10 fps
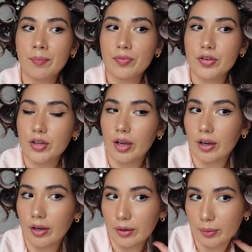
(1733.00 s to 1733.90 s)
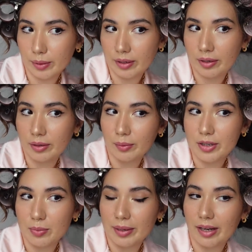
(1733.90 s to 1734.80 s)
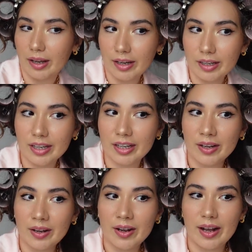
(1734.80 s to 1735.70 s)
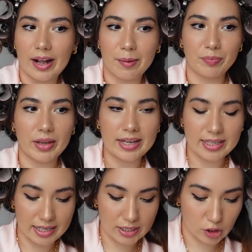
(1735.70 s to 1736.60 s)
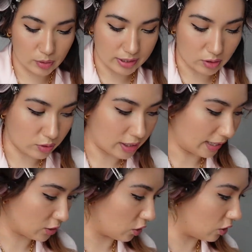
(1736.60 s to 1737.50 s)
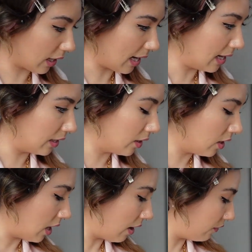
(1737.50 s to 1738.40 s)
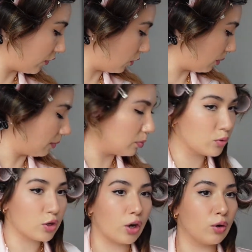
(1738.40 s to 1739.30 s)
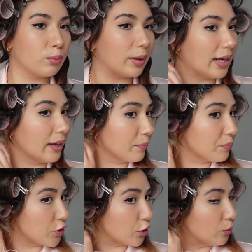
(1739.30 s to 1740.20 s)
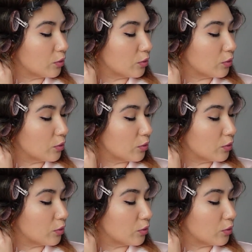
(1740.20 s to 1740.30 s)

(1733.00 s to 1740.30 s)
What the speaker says: So wish me luck. I did do this on TikTok, and a few people told me to